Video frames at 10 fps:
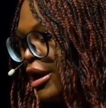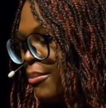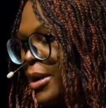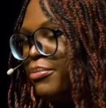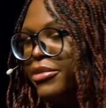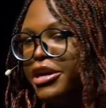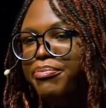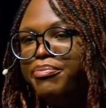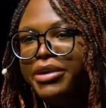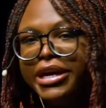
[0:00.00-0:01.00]
by me
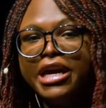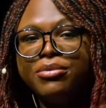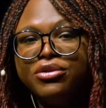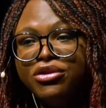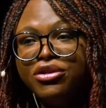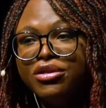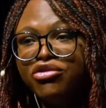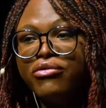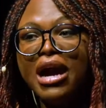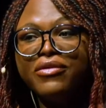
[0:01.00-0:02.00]
being able to just
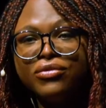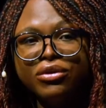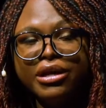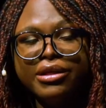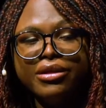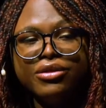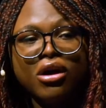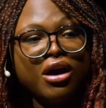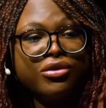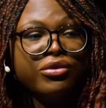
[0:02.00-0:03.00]
travel and
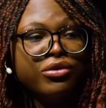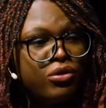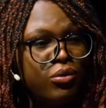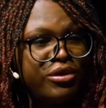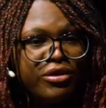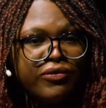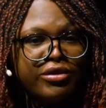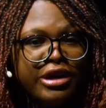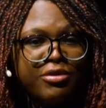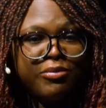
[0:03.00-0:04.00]
talk to new and
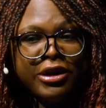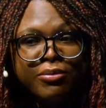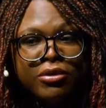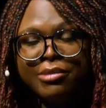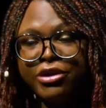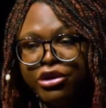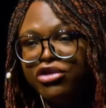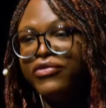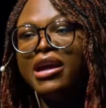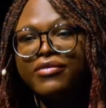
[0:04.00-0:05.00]
different types of people. I'm a
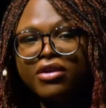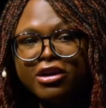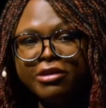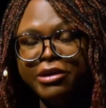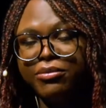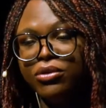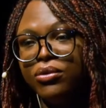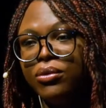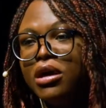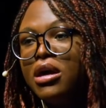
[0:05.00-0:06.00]
huge fan of talking to people
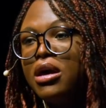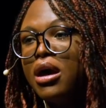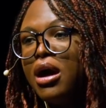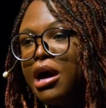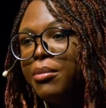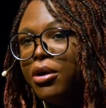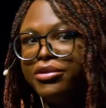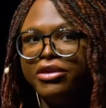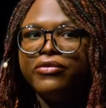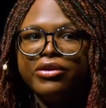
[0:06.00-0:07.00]
who are
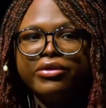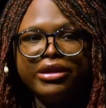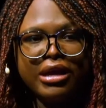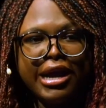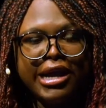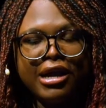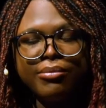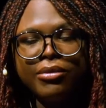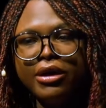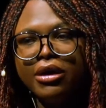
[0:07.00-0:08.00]
different than I
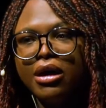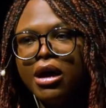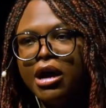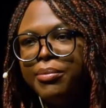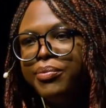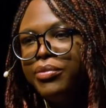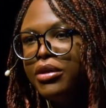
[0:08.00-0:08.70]
am.